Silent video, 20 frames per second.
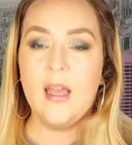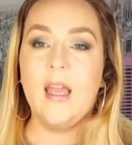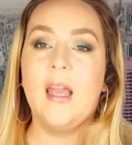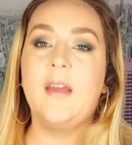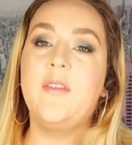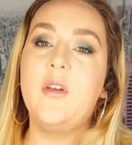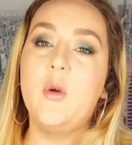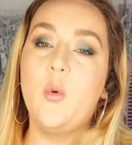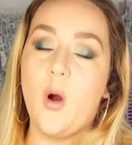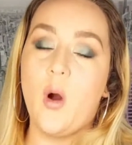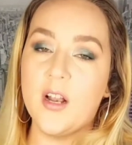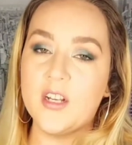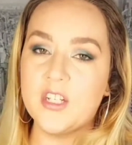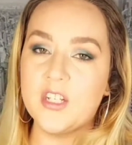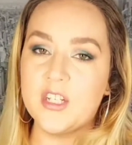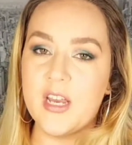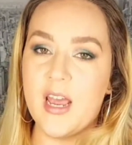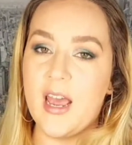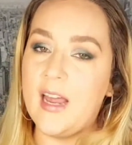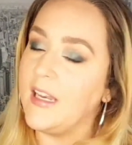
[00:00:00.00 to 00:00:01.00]
If you
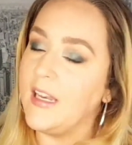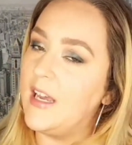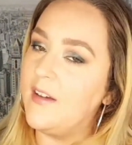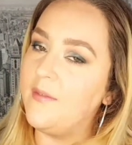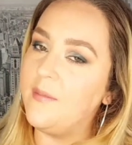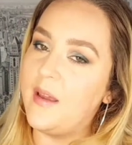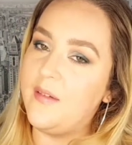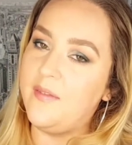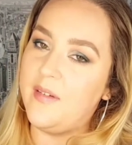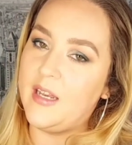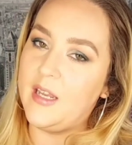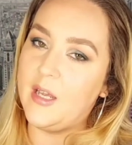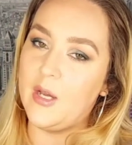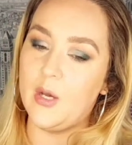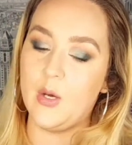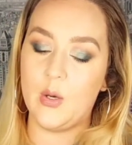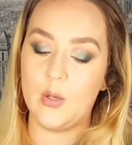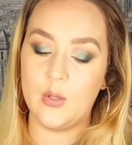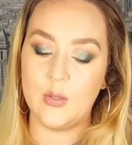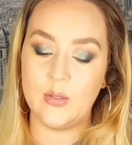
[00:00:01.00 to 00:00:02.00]
watched any of my
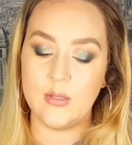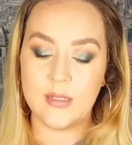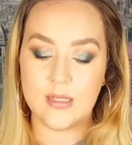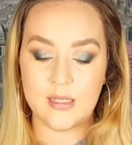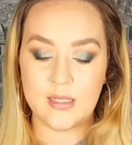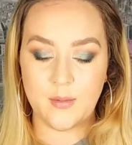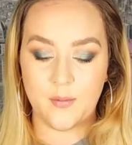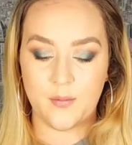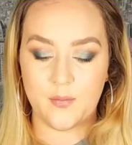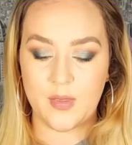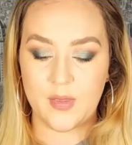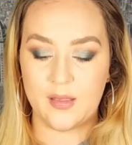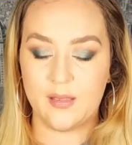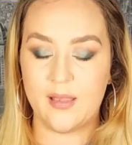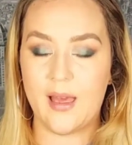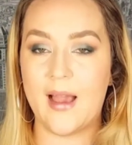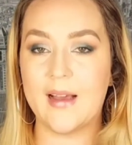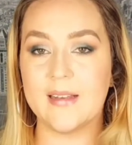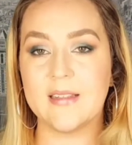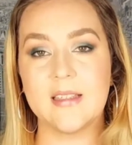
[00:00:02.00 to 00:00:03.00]
videos the
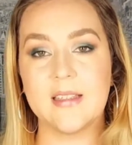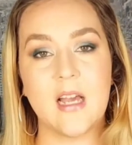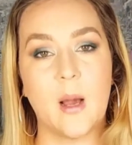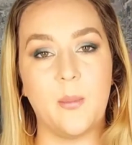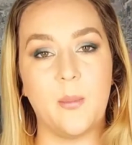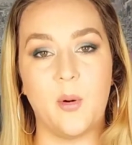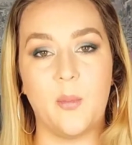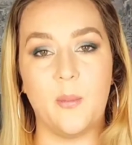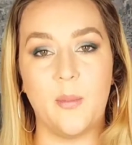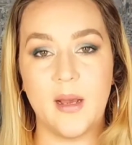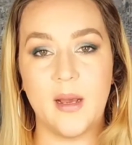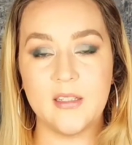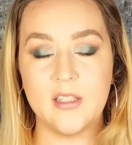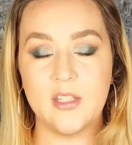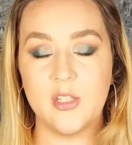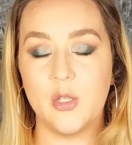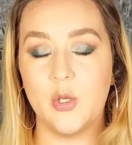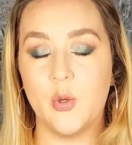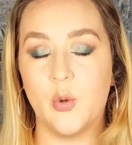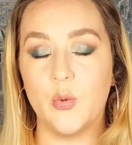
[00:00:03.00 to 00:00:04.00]
last couple
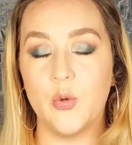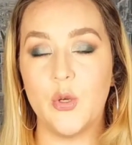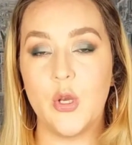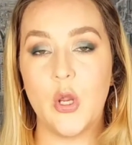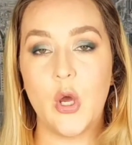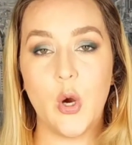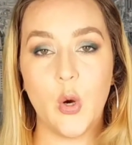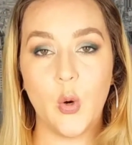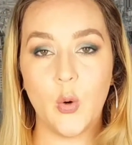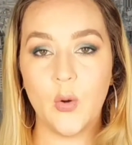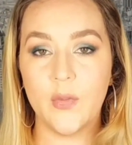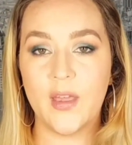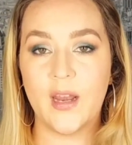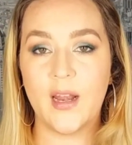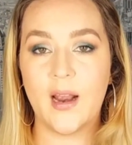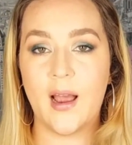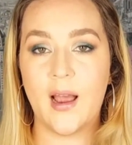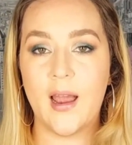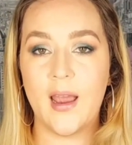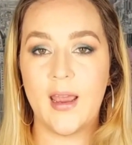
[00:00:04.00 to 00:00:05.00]
months, you'll know
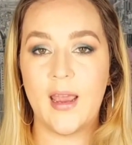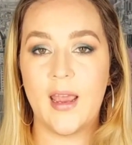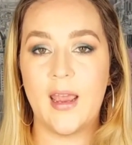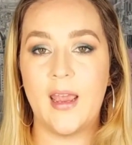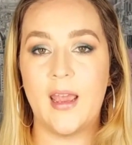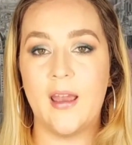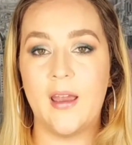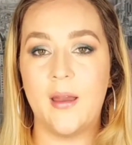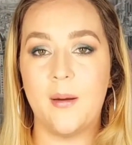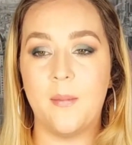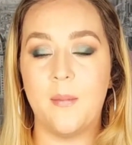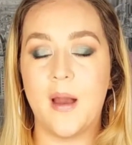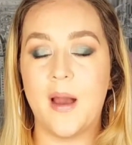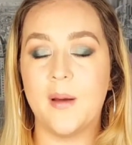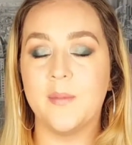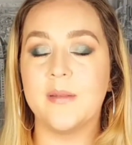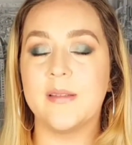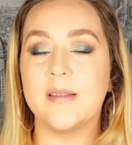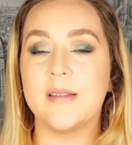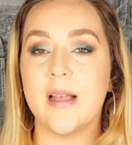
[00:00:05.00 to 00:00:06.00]
that I am
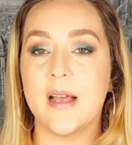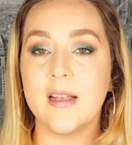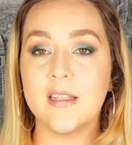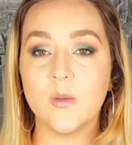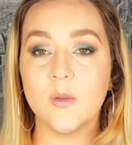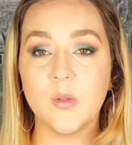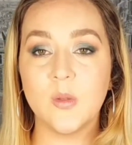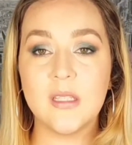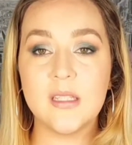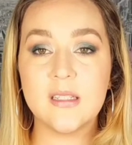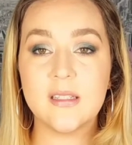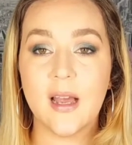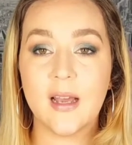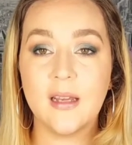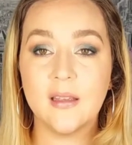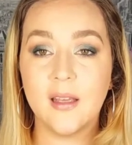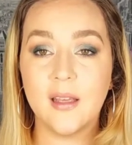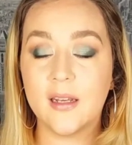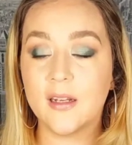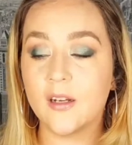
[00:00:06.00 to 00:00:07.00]
obsessed with this
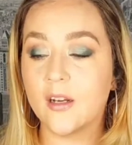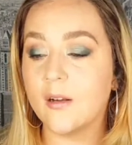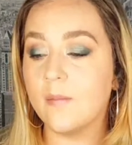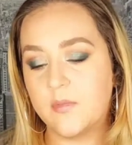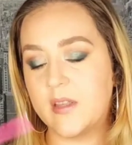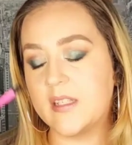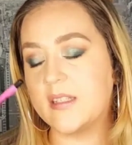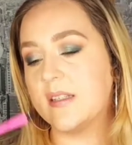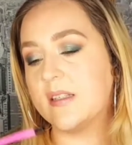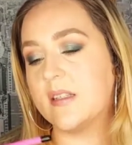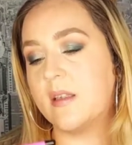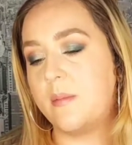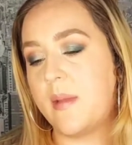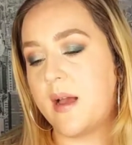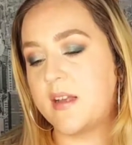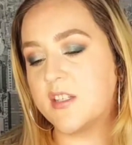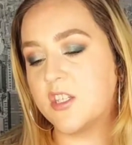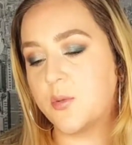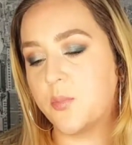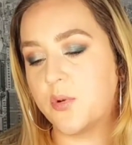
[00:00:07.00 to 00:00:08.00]
eyeliner. This is the
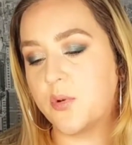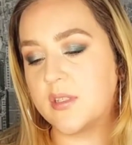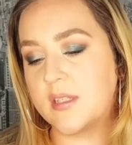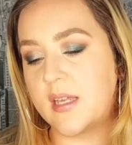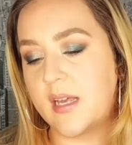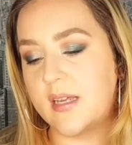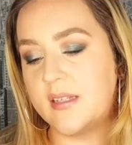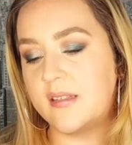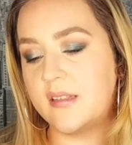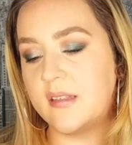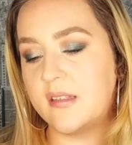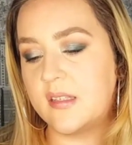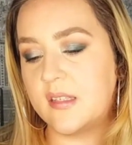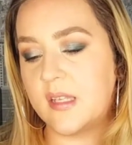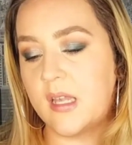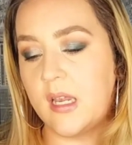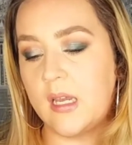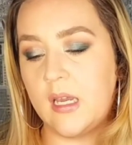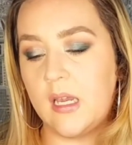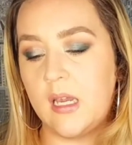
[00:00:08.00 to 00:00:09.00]
Master Precise
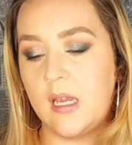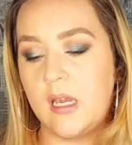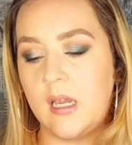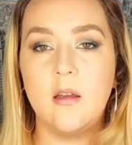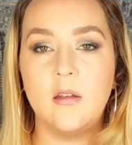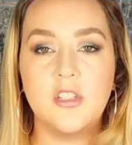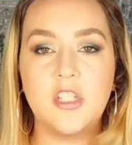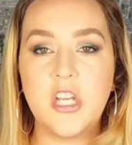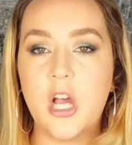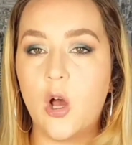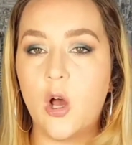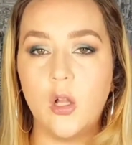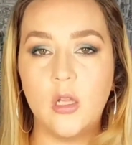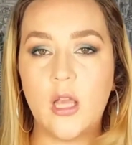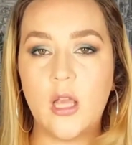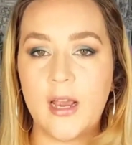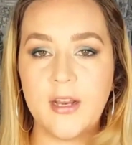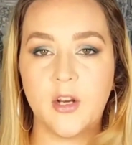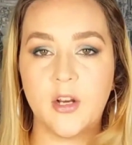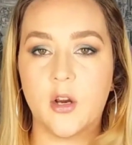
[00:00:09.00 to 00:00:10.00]
Skinny Gel
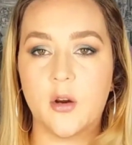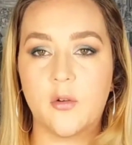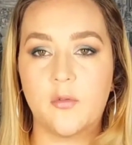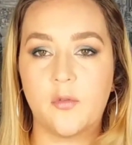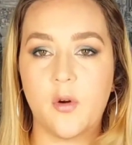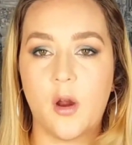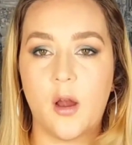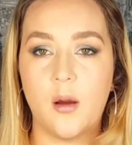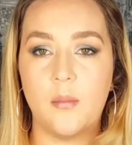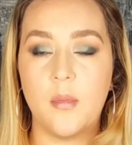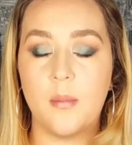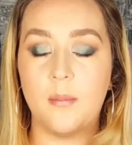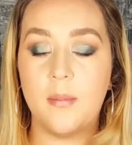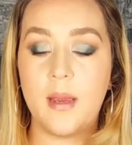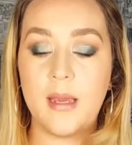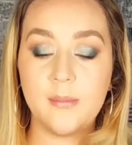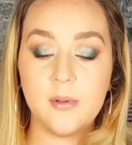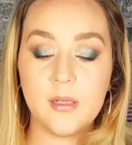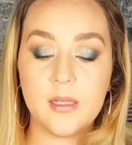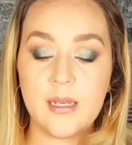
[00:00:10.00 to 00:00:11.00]
Liner from
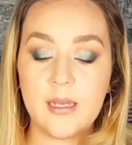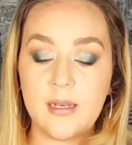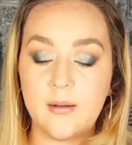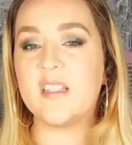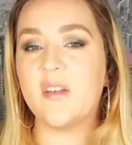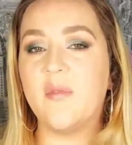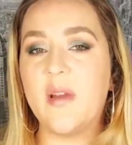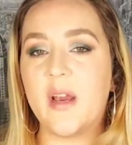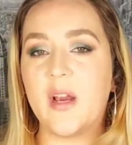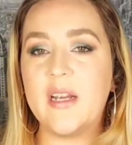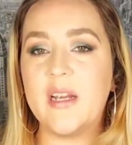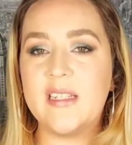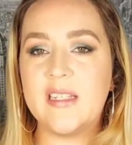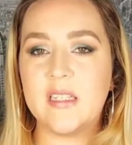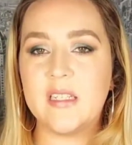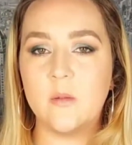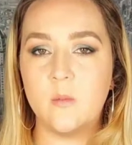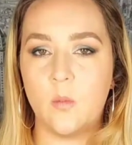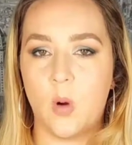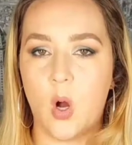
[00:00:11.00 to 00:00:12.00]
Maybelline. It's a very
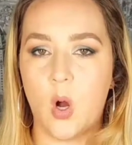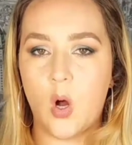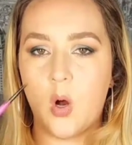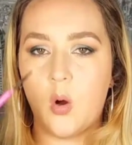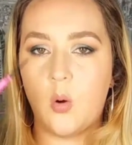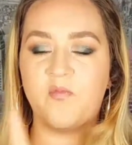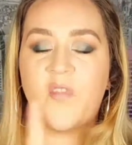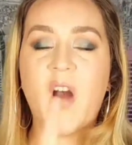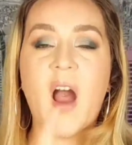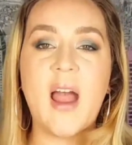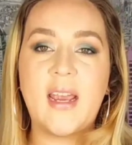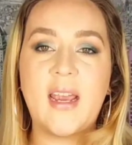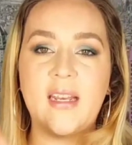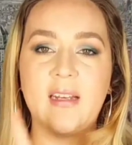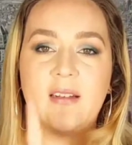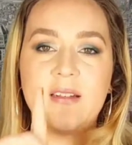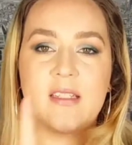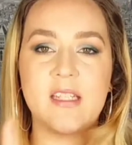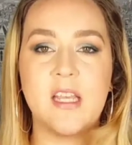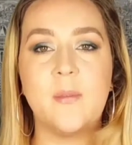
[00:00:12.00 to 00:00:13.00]
small,
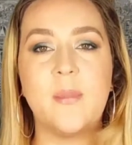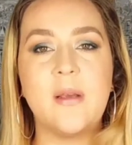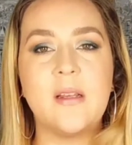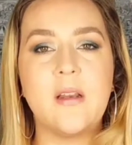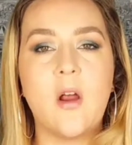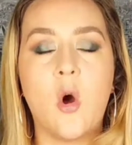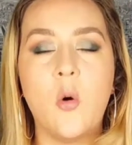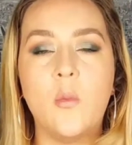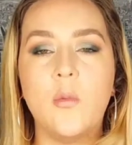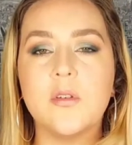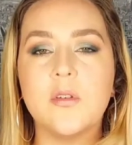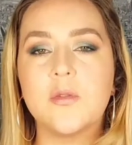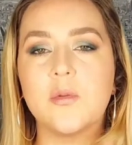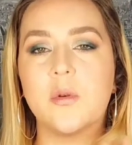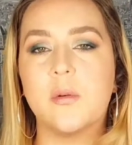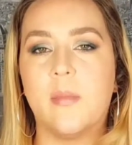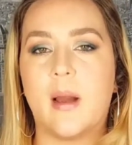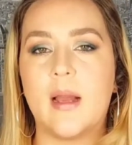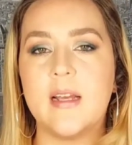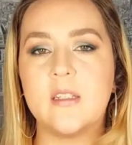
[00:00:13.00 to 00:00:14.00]
fine tip. It almost
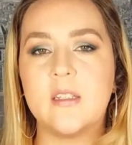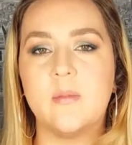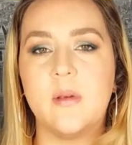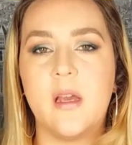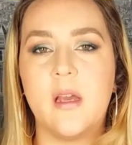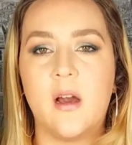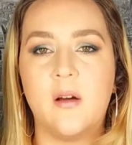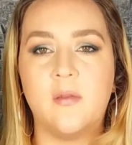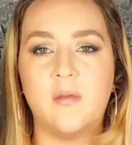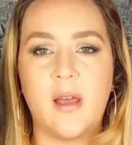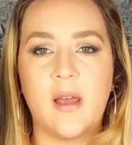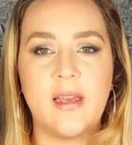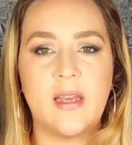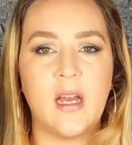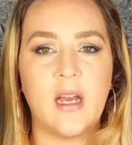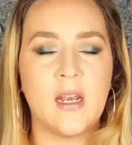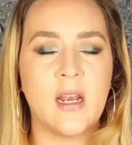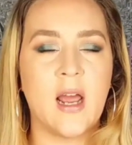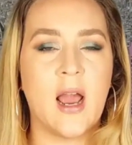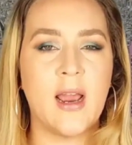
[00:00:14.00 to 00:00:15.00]
reminds me of
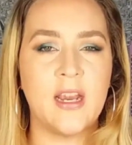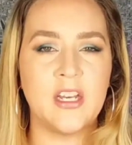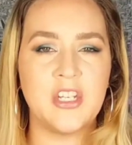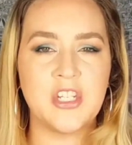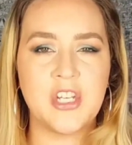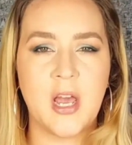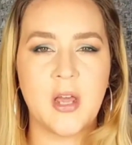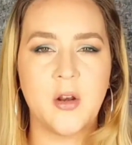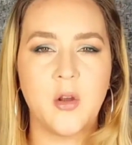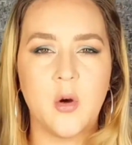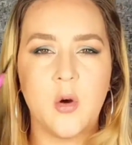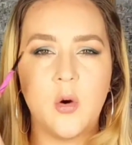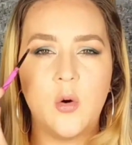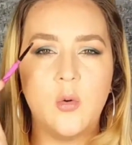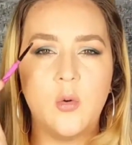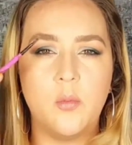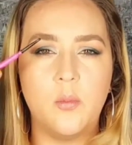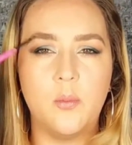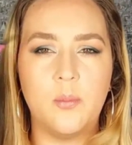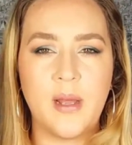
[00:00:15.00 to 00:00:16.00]
like an
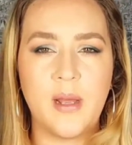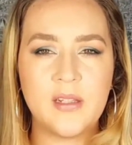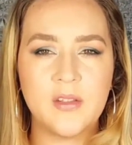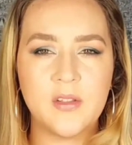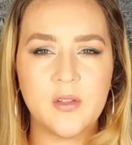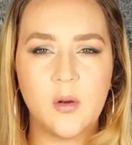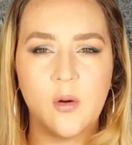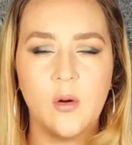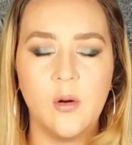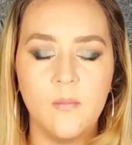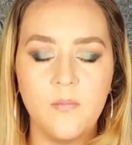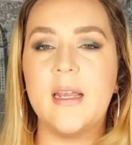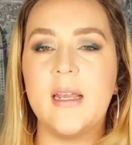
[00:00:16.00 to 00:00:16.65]
eyeshadow pencil.